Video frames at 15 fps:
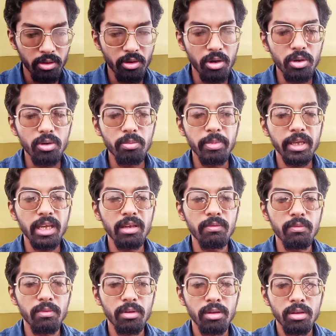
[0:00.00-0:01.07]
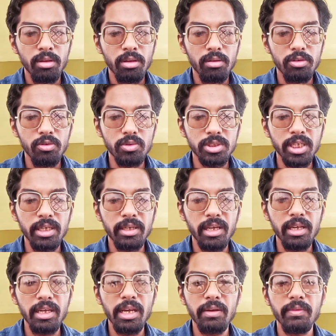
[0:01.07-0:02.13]
In order to begin using
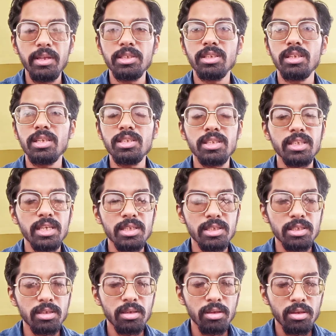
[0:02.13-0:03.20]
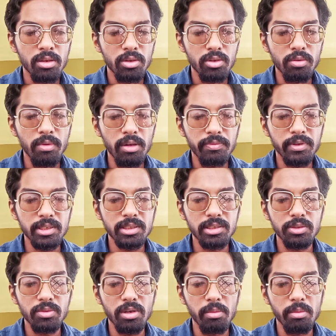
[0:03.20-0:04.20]
Daily Adventure Incense, you will first need